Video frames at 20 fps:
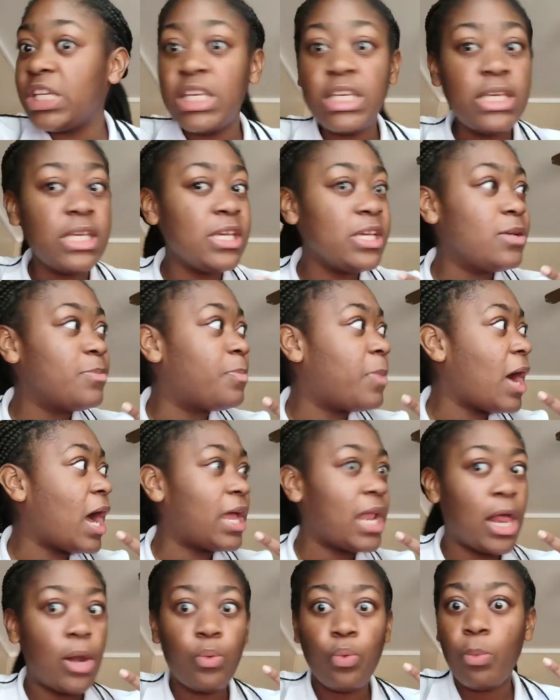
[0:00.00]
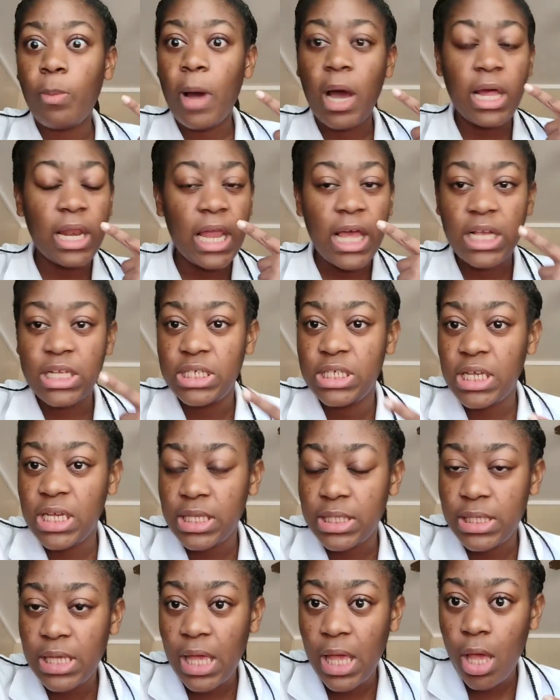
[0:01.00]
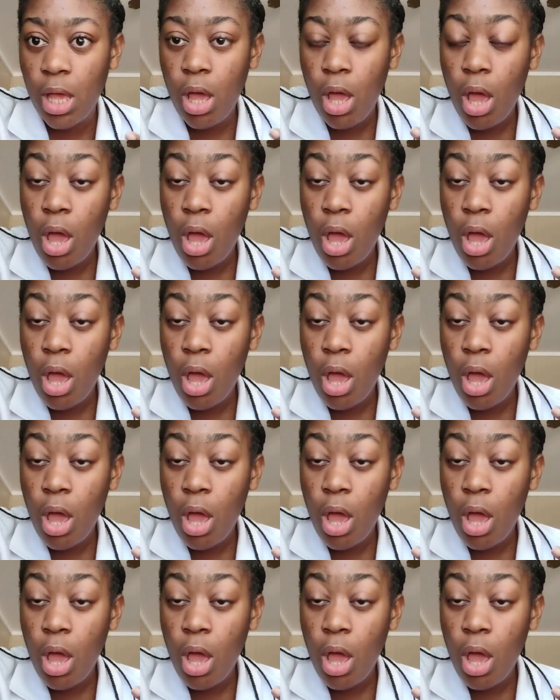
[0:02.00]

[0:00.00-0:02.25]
keep on and look back like she say